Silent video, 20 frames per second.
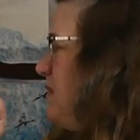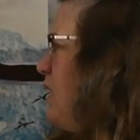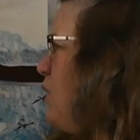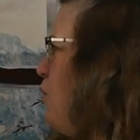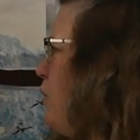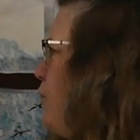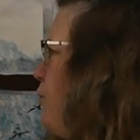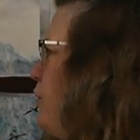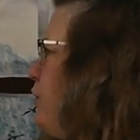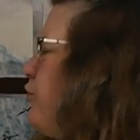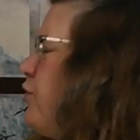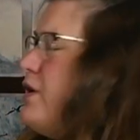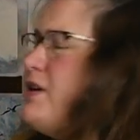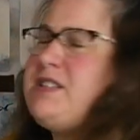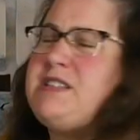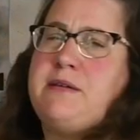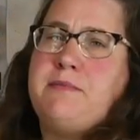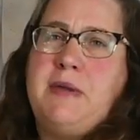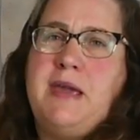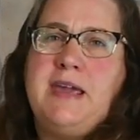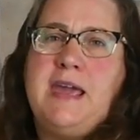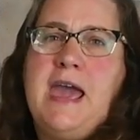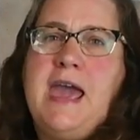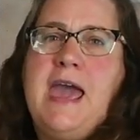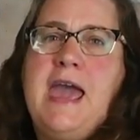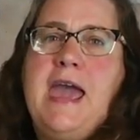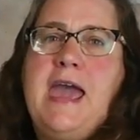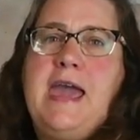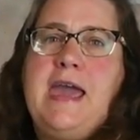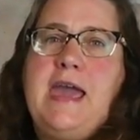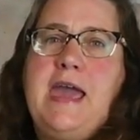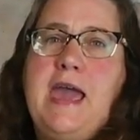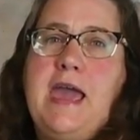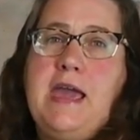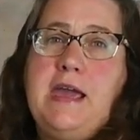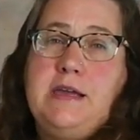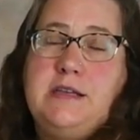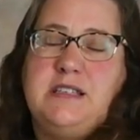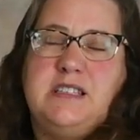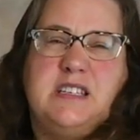where we're going to make
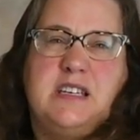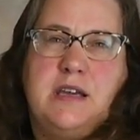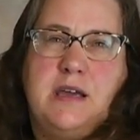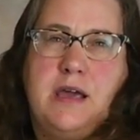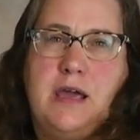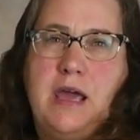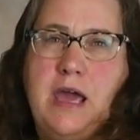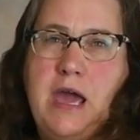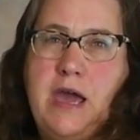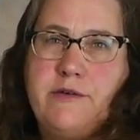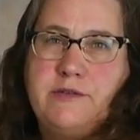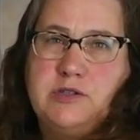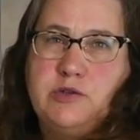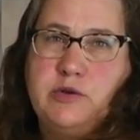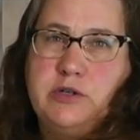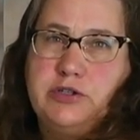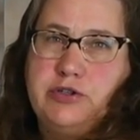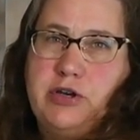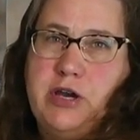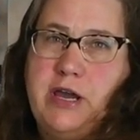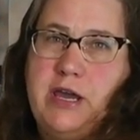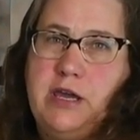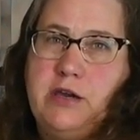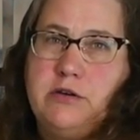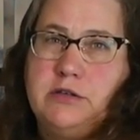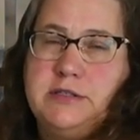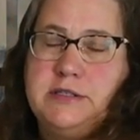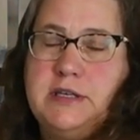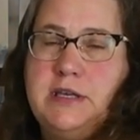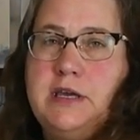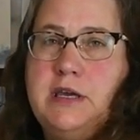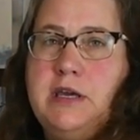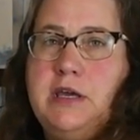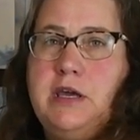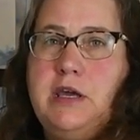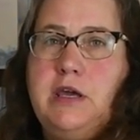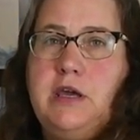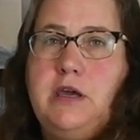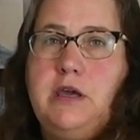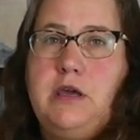eight half square triangles
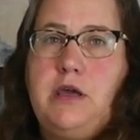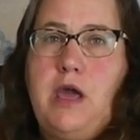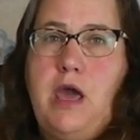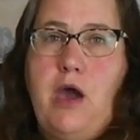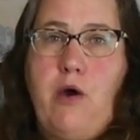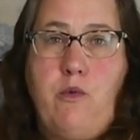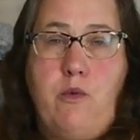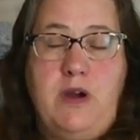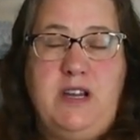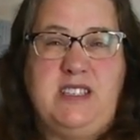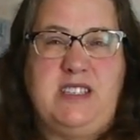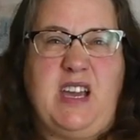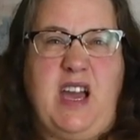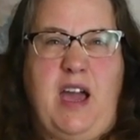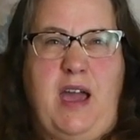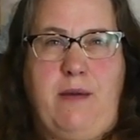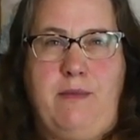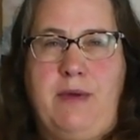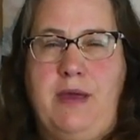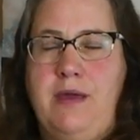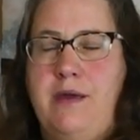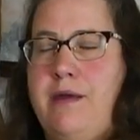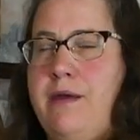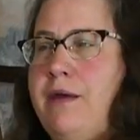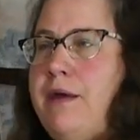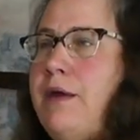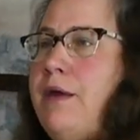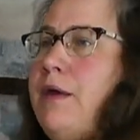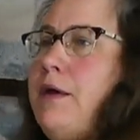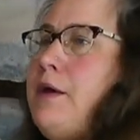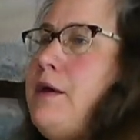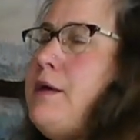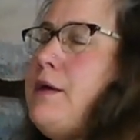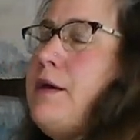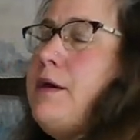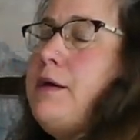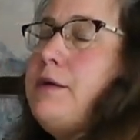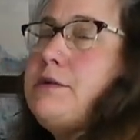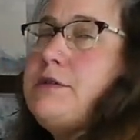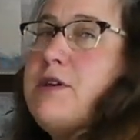at one time.
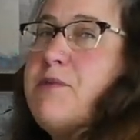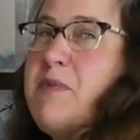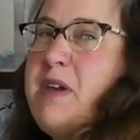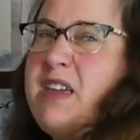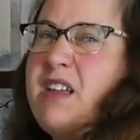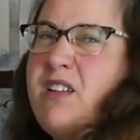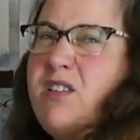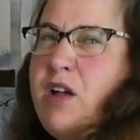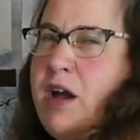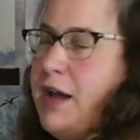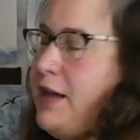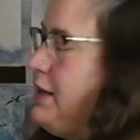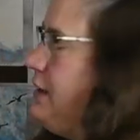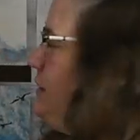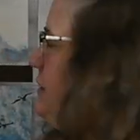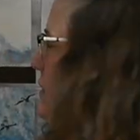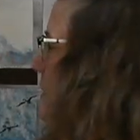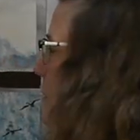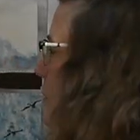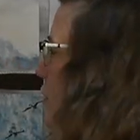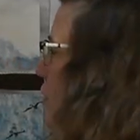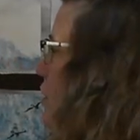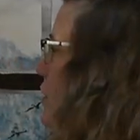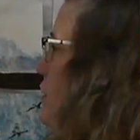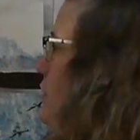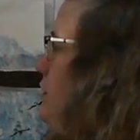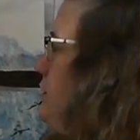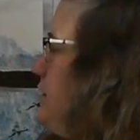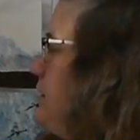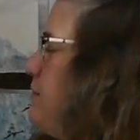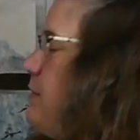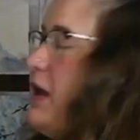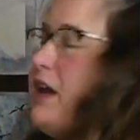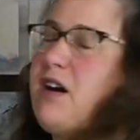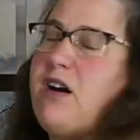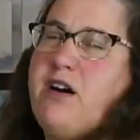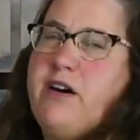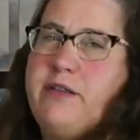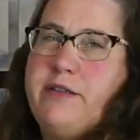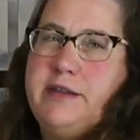So make it a lot easier to make
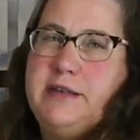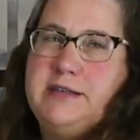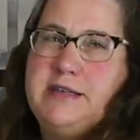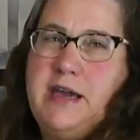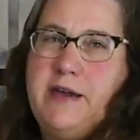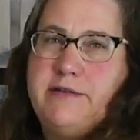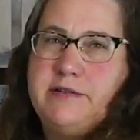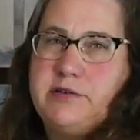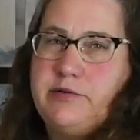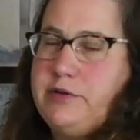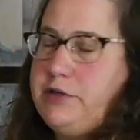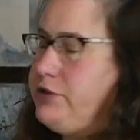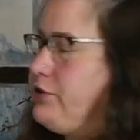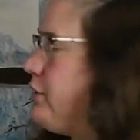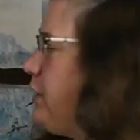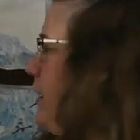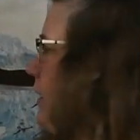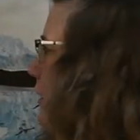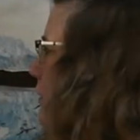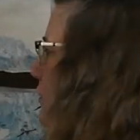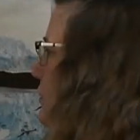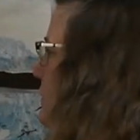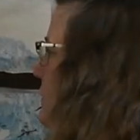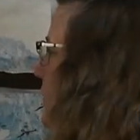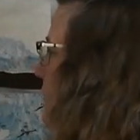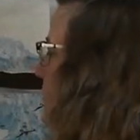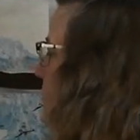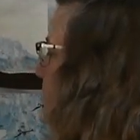all these half square triangles.